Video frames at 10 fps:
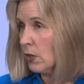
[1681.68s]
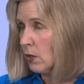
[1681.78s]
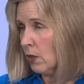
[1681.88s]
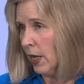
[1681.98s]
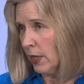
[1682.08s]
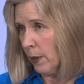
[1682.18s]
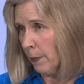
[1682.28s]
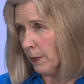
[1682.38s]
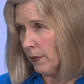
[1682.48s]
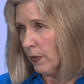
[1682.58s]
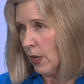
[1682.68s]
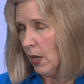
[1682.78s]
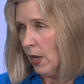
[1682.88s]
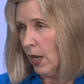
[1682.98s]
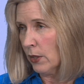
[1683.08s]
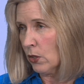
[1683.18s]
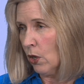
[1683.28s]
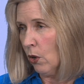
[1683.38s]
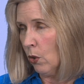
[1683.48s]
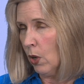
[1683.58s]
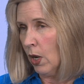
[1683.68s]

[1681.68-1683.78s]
is selenium. And so